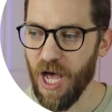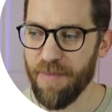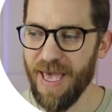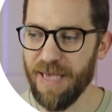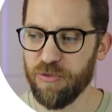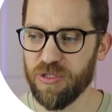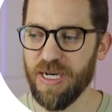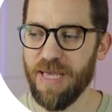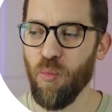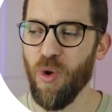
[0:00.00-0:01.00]
I'm able to
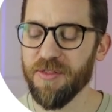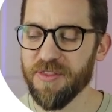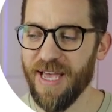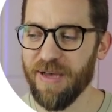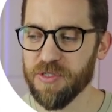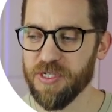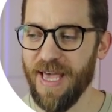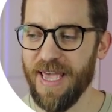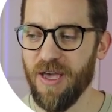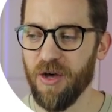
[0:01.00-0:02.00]
claim
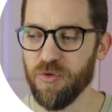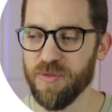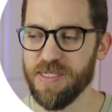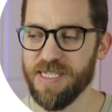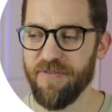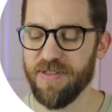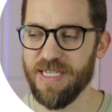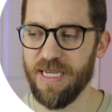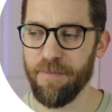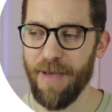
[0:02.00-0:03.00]

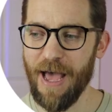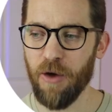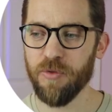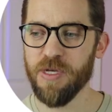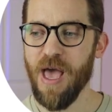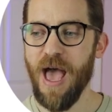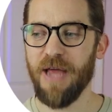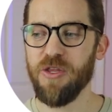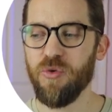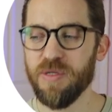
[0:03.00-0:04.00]
£1,817.
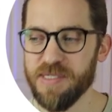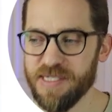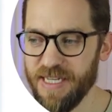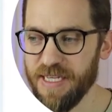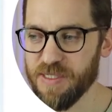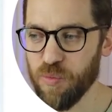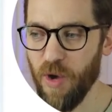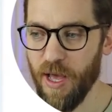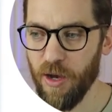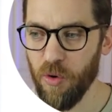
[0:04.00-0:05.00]
And you can see as
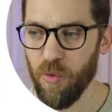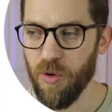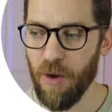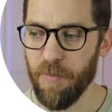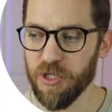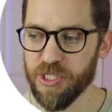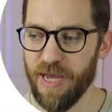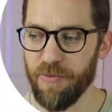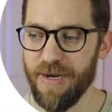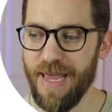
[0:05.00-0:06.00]
well how much
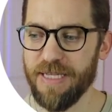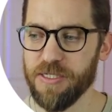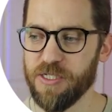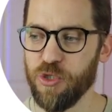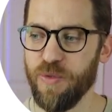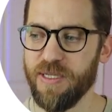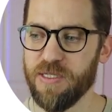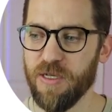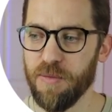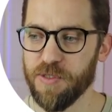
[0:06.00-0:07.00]
that relates to in
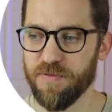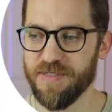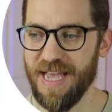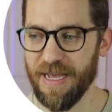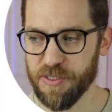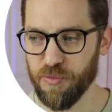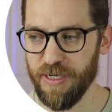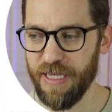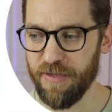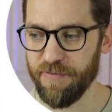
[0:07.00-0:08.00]
terms of tax
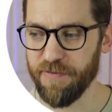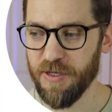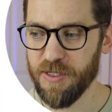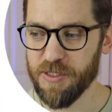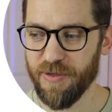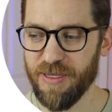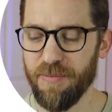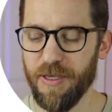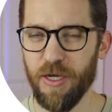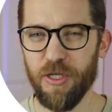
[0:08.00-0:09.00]
relief. So it
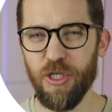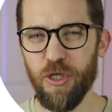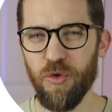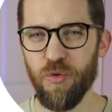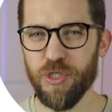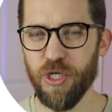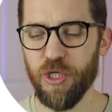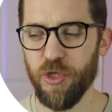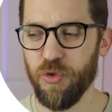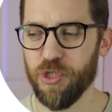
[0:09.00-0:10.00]
can be a
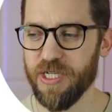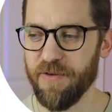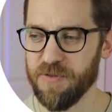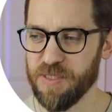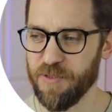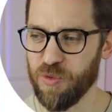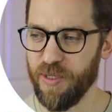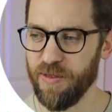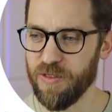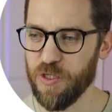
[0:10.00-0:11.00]
huge difference
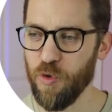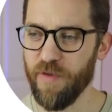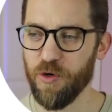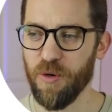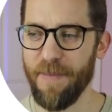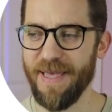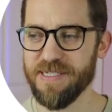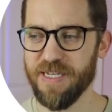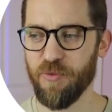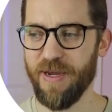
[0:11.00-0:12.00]
between the two. If you're a
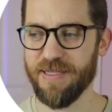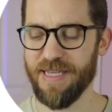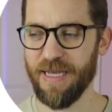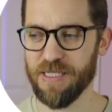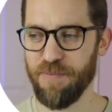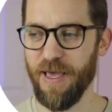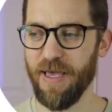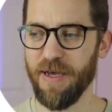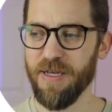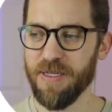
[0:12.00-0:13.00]
basic rate
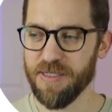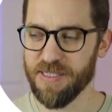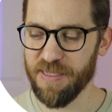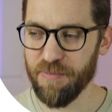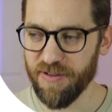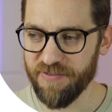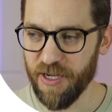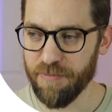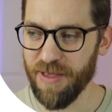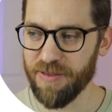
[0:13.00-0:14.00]
taxpayer, the
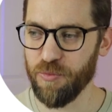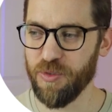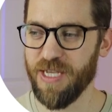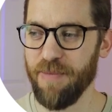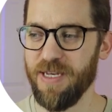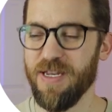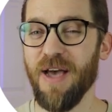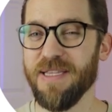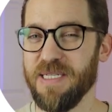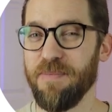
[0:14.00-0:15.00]
simplified method would get me
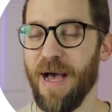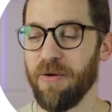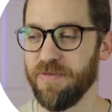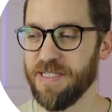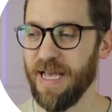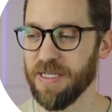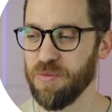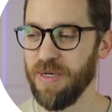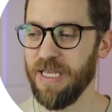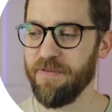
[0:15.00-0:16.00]
£90 of tax
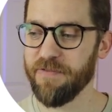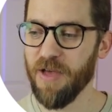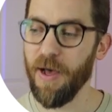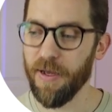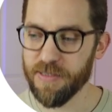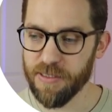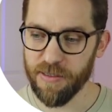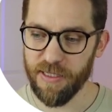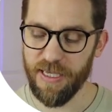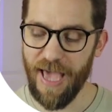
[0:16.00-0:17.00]
relief, but
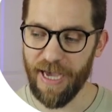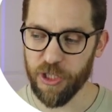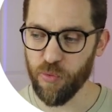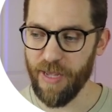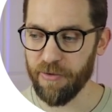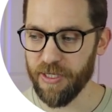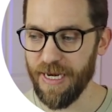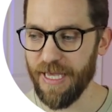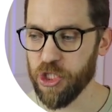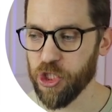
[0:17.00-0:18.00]
the actual
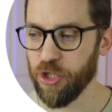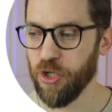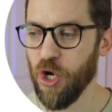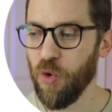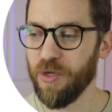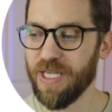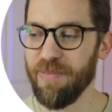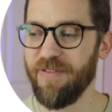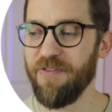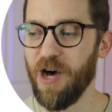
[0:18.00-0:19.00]
calculation would
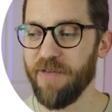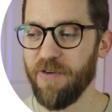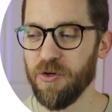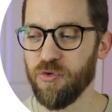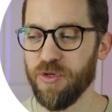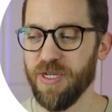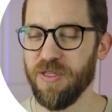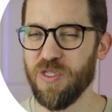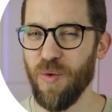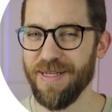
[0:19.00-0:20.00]
get me
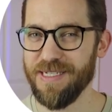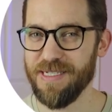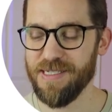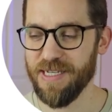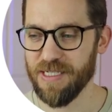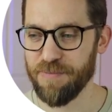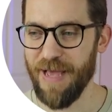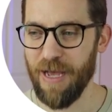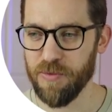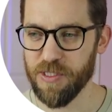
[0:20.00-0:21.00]

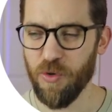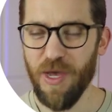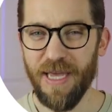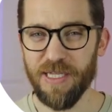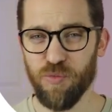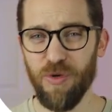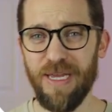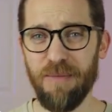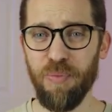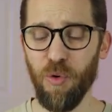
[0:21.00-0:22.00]
£526. So it's
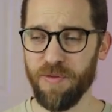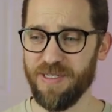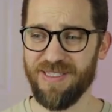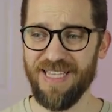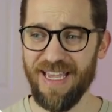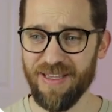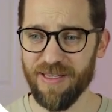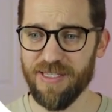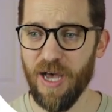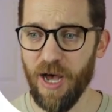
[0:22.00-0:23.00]
really important to take
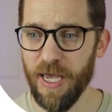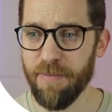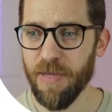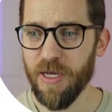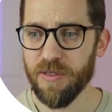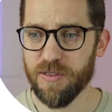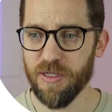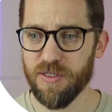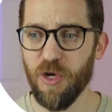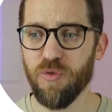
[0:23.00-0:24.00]
the time
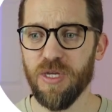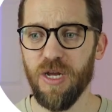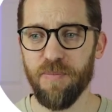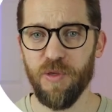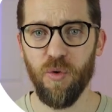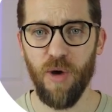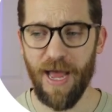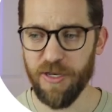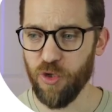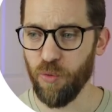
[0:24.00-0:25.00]
to total up your
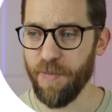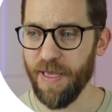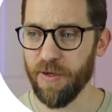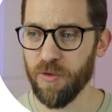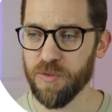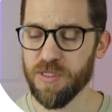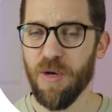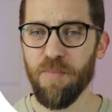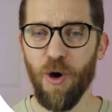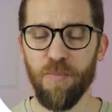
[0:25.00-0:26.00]
annual bills,
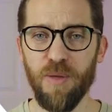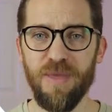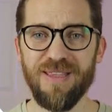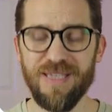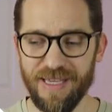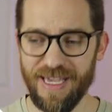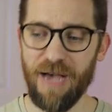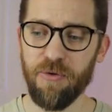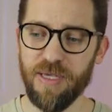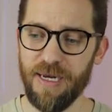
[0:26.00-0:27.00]
pop them into the
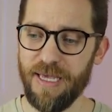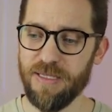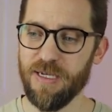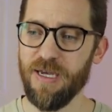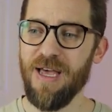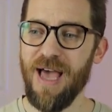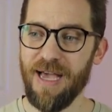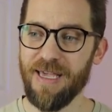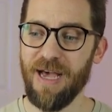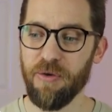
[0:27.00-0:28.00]
calculator
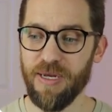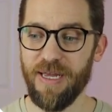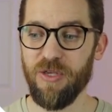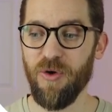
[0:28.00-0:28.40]
and calculate